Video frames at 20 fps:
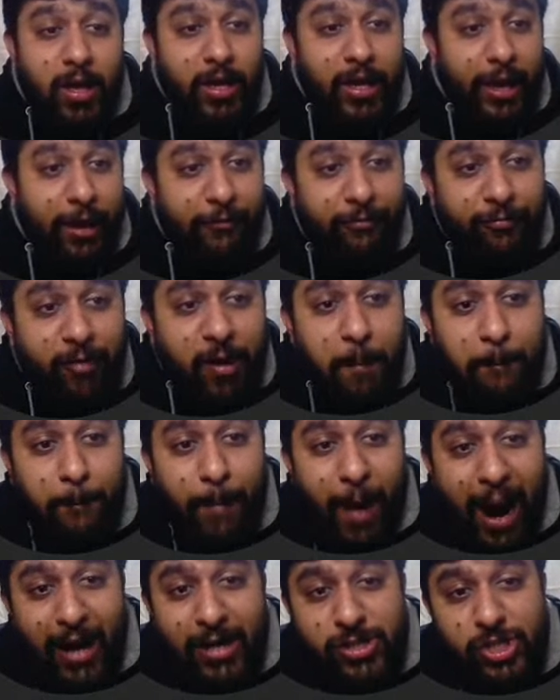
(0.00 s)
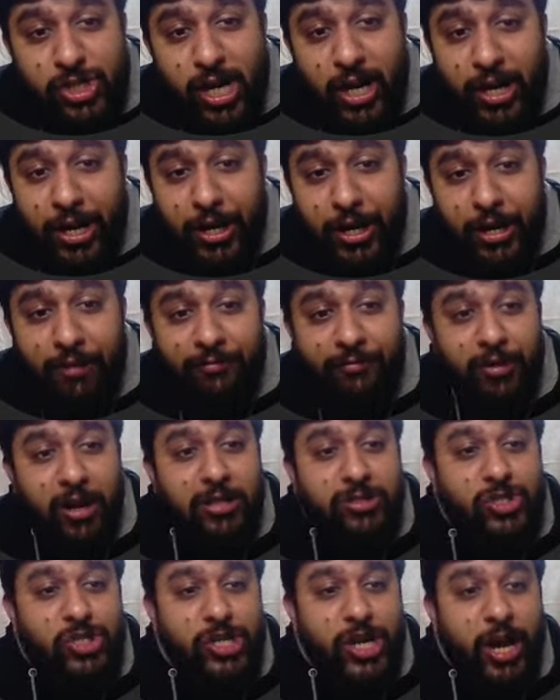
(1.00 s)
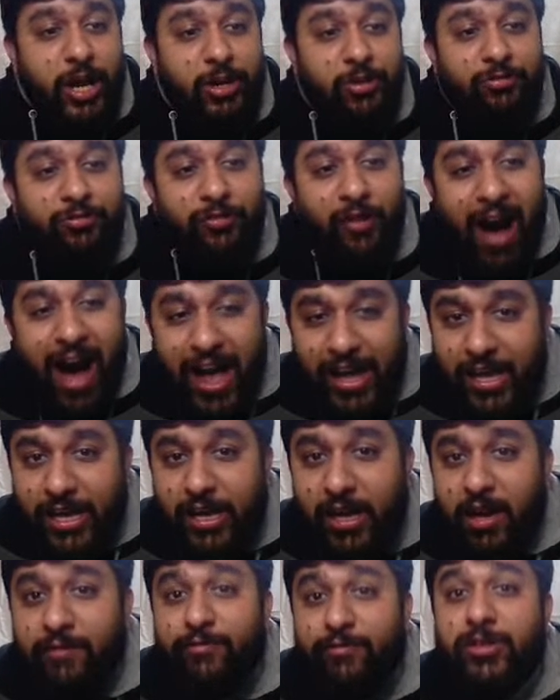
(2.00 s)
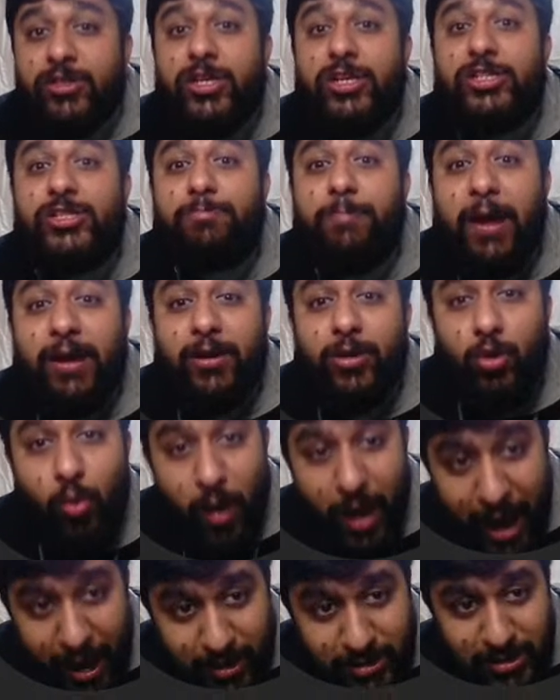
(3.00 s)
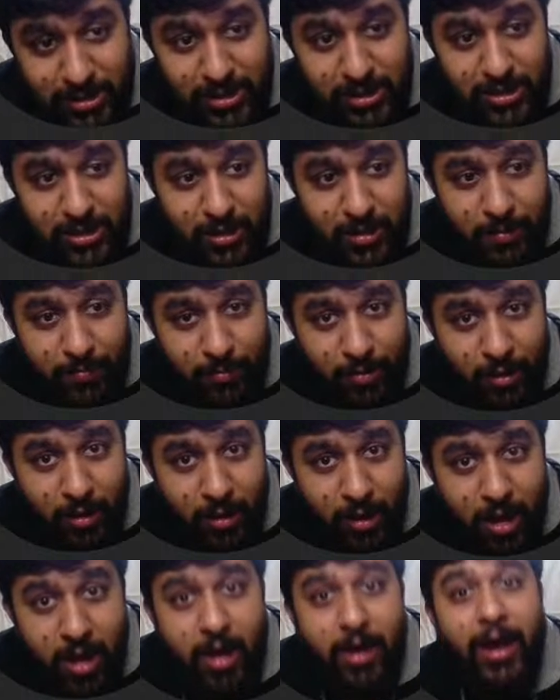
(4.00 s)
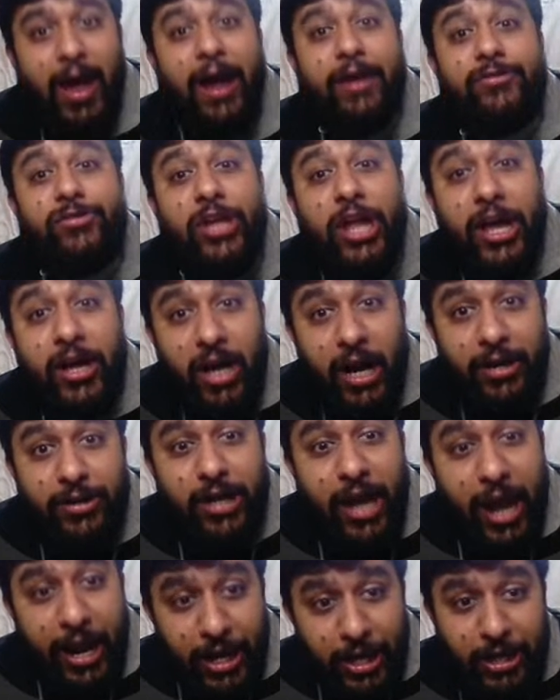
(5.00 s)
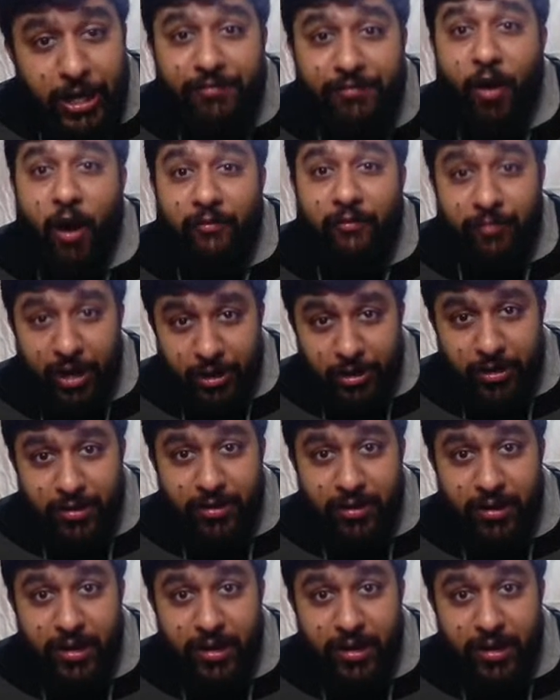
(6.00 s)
If we partially differentiate phi with respect to x and take a negative of it,